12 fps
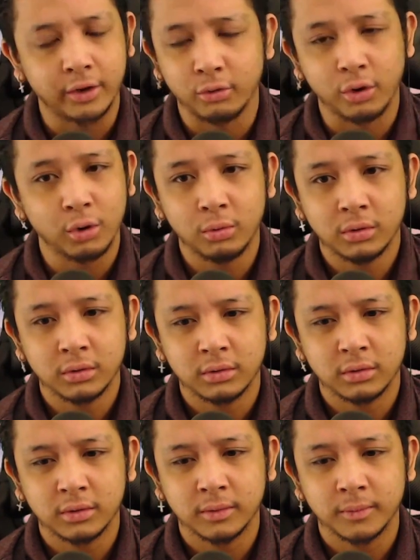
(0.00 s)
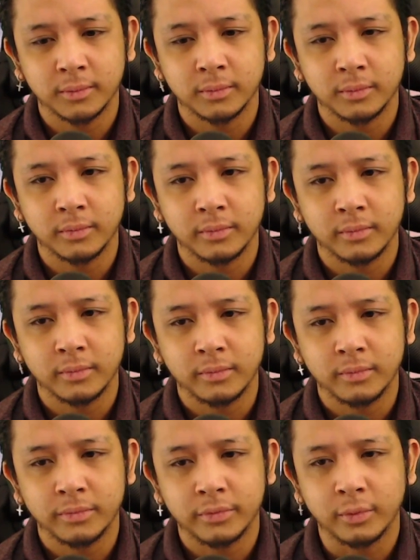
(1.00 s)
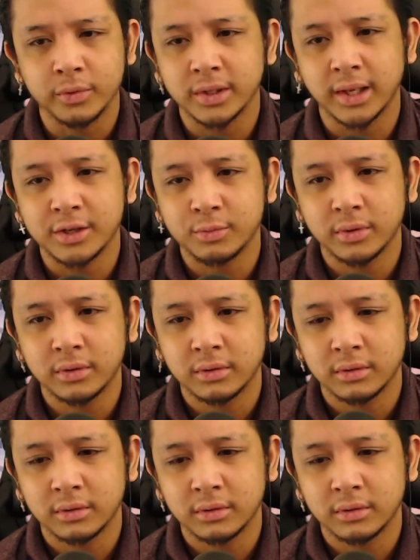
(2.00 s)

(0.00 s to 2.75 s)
I don't know. What was the last one?